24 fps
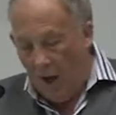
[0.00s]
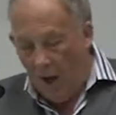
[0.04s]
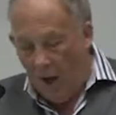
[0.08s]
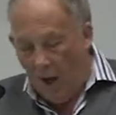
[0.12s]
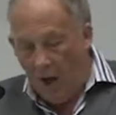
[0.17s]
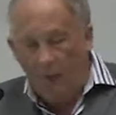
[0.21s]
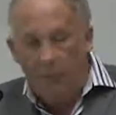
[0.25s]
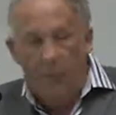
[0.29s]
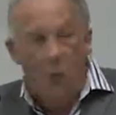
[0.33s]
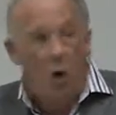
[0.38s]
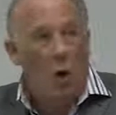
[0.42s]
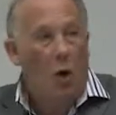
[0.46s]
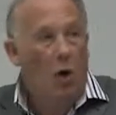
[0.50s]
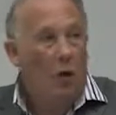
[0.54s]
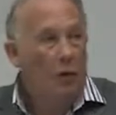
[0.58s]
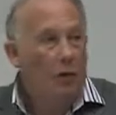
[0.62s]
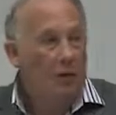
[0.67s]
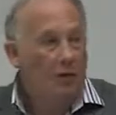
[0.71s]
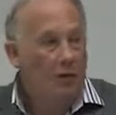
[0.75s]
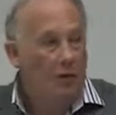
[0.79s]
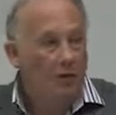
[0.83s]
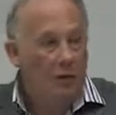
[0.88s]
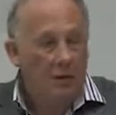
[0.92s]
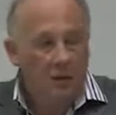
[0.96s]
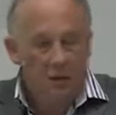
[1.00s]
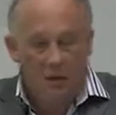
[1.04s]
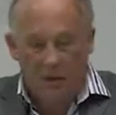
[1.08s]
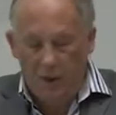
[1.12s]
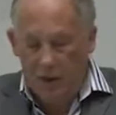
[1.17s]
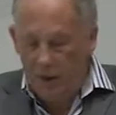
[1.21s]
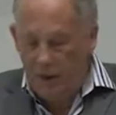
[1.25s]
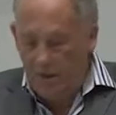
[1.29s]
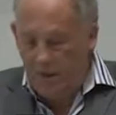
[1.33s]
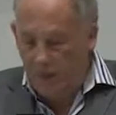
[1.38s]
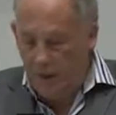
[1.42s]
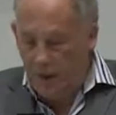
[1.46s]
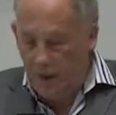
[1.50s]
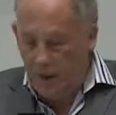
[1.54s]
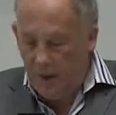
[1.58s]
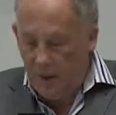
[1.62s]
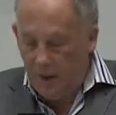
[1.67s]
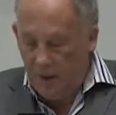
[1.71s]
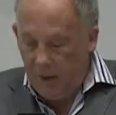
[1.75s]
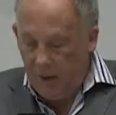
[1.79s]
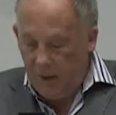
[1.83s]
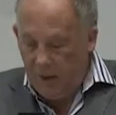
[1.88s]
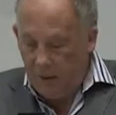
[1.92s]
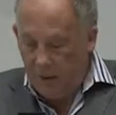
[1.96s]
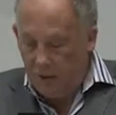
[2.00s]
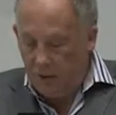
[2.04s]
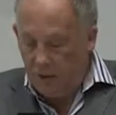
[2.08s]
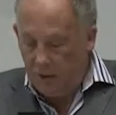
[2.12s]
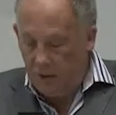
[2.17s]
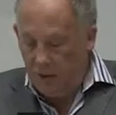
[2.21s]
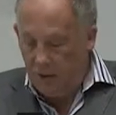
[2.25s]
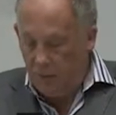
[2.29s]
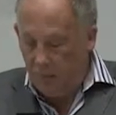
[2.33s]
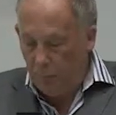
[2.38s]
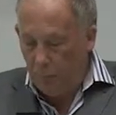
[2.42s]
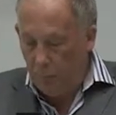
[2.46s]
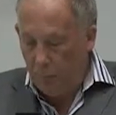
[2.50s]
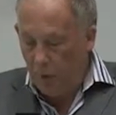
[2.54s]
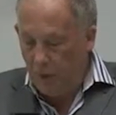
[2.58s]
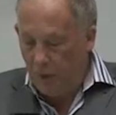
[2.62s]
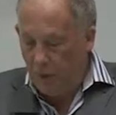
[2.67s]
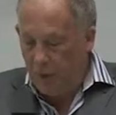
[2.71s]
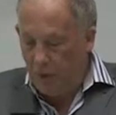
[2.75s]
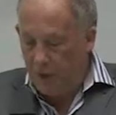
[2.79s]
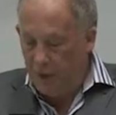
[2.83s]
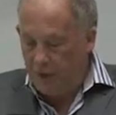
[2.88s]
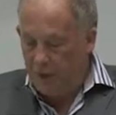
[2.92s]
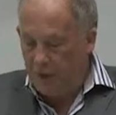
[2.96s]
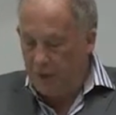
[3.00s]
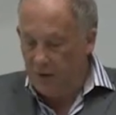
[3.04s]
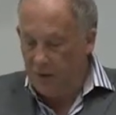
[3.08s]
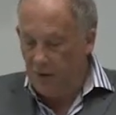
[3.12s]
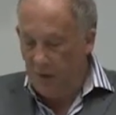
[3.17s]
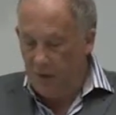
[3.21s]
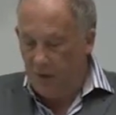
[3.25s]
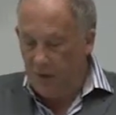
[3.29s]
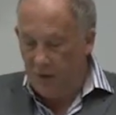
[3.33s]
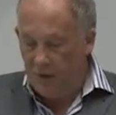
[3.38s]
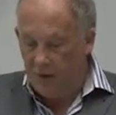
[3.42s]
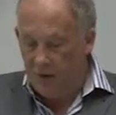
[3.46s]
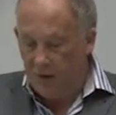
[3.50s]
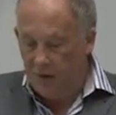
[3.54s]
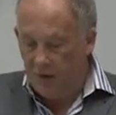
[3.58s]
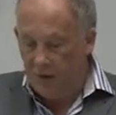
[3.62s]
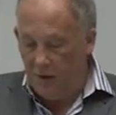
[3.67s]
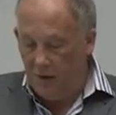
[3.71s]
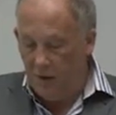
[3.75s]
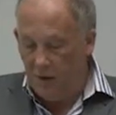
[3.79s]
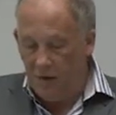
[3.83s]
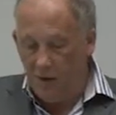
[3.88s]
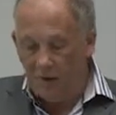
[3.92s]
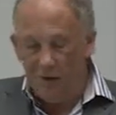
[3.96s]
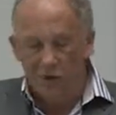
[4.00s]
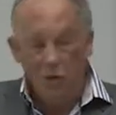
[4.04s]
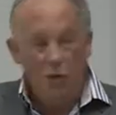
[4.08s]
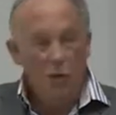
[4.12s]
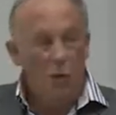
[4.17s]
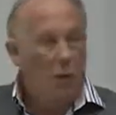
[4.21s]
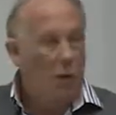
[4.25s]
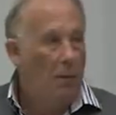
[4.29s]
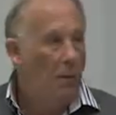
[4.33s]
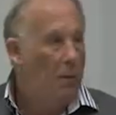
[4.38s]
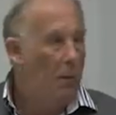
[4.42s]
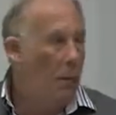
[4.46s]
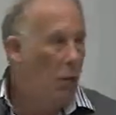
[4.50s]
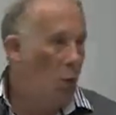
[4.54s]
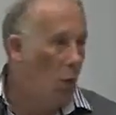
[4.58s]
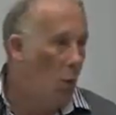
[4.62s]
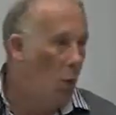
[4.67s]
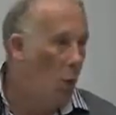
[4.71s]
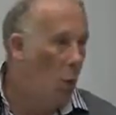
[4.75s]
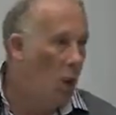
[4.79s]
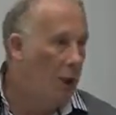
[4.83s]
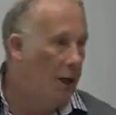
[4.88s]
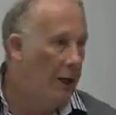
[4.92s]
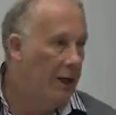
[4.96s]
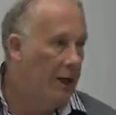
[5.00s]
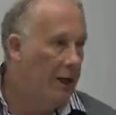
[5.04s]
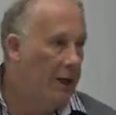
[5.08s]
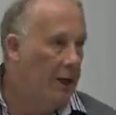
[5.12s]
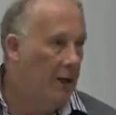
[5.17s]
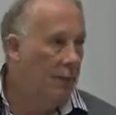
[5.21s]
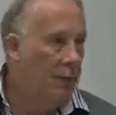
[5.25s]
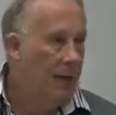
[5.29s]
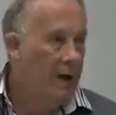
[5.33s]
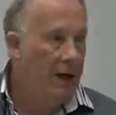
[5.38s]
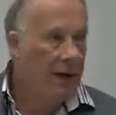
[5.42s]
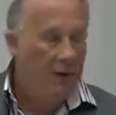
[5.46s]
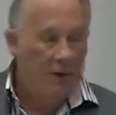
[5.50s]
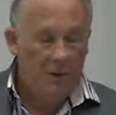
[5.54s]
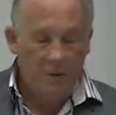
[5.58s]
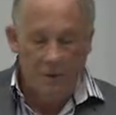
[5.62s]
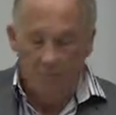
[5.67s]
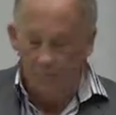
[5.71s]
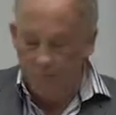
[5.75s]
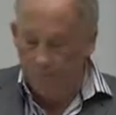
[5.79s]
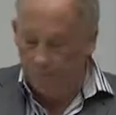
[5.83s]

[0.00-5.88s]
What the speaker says: I'm constantly amazed and surprised that theses are not more widely read.